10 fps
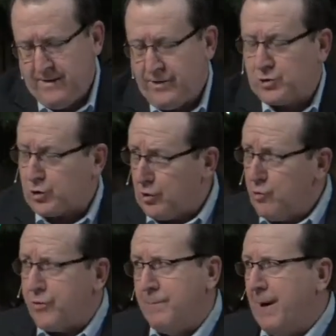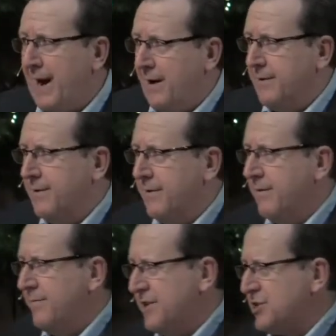The truth about
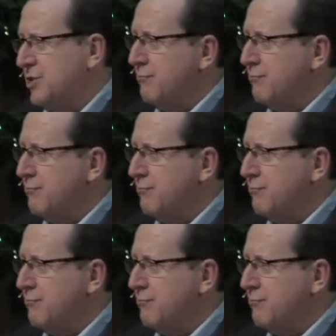this